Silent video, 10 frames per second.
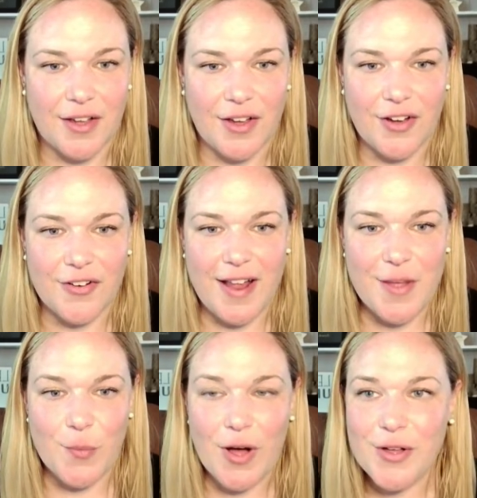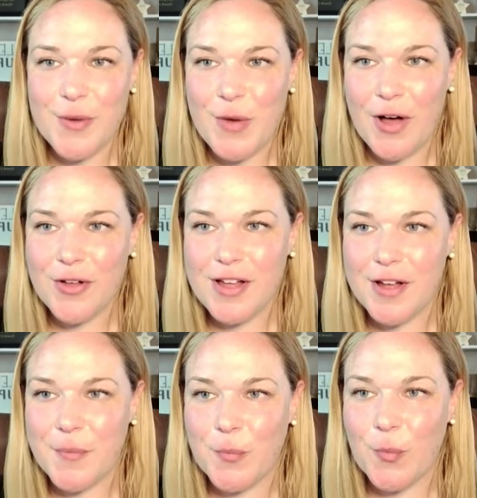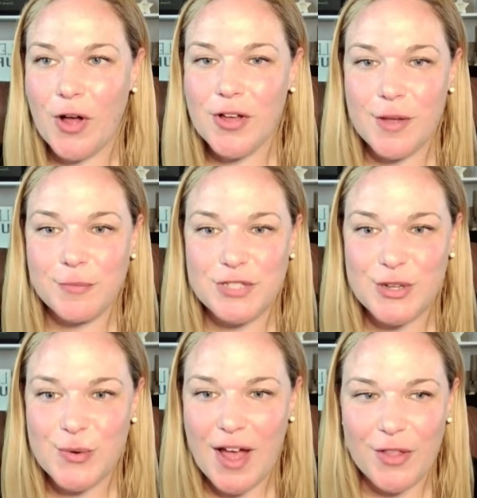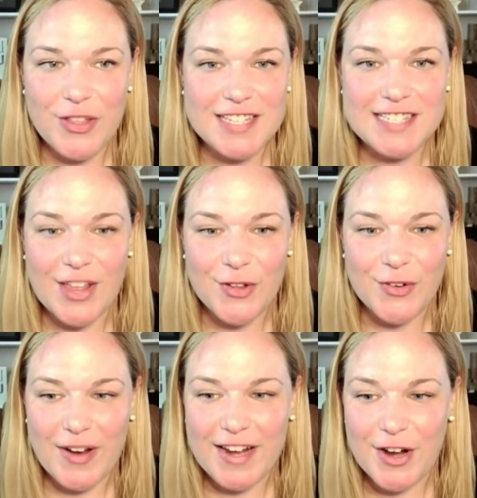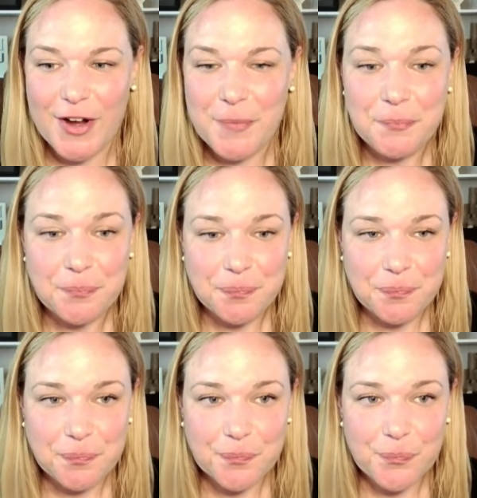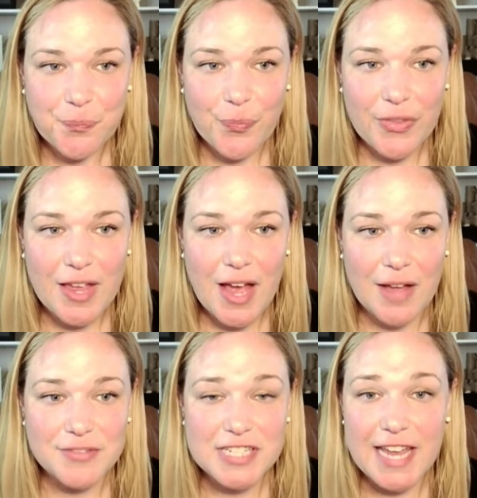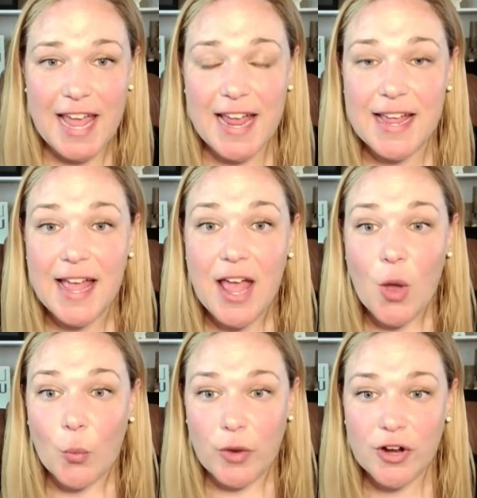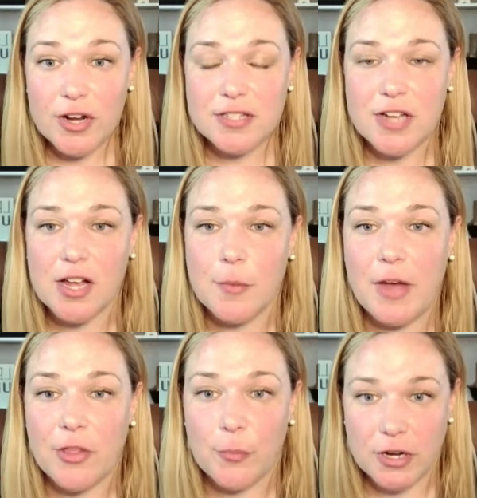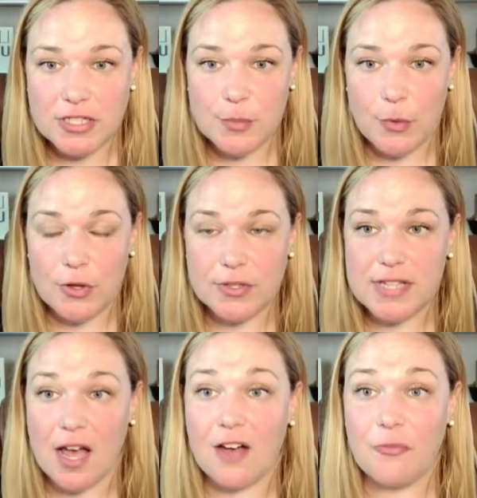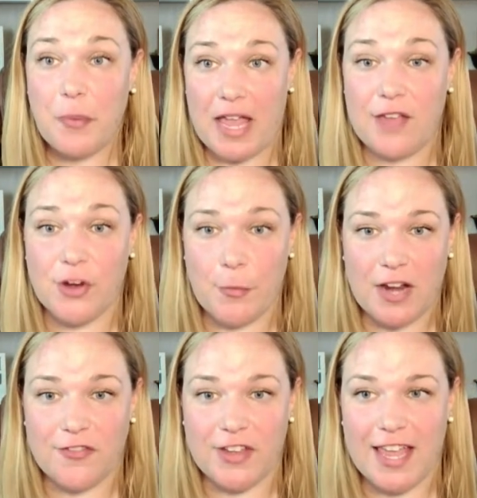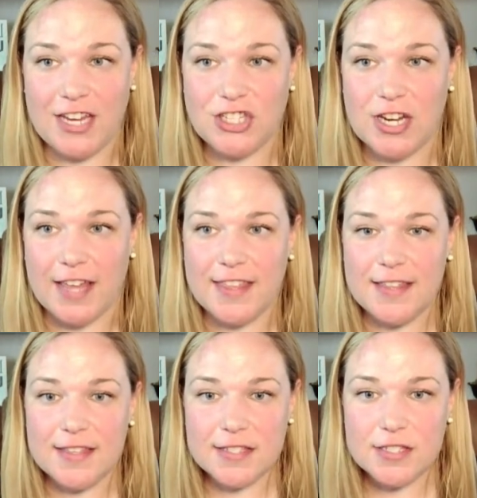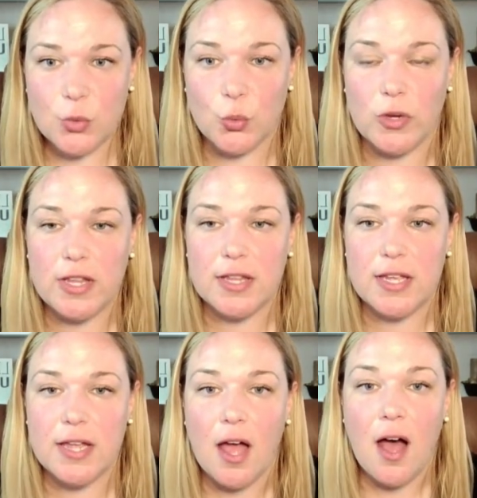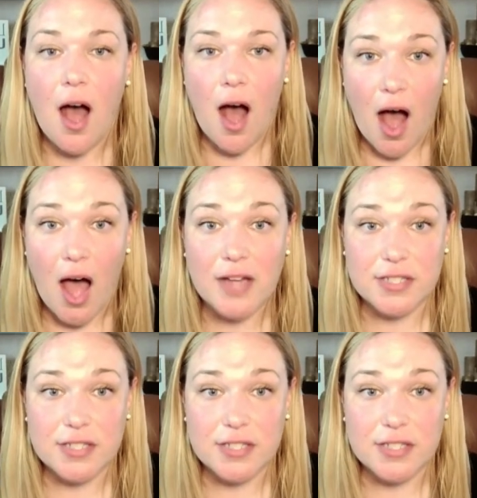All right. Welcome to Health Accelerator. Today, we are going to talk about the principles of behavior modification. I think this is a really hot